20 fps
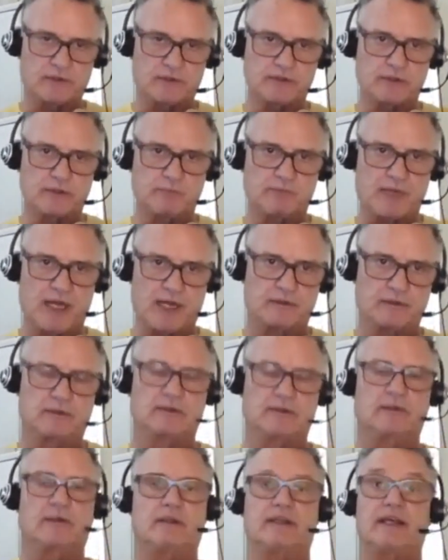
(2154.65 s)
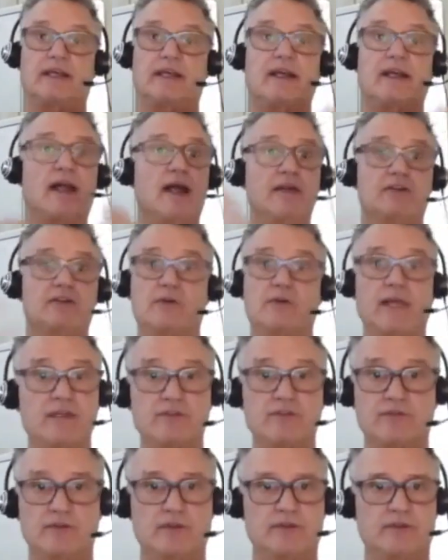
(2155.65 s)
cannot transfer to you
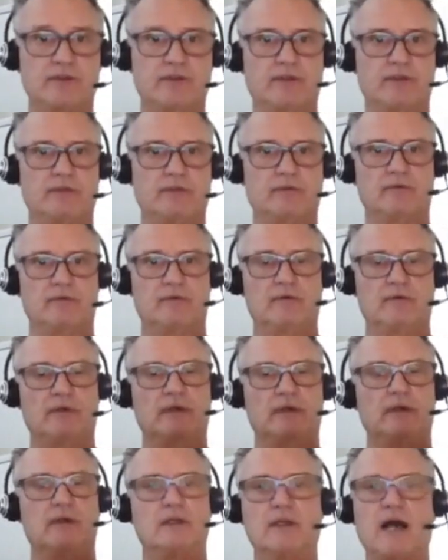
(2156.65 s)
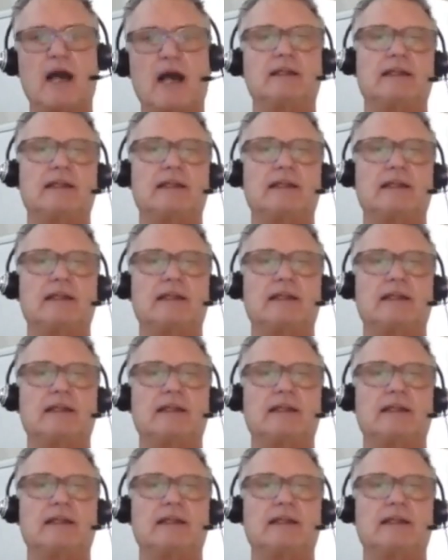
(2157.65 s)
godly love,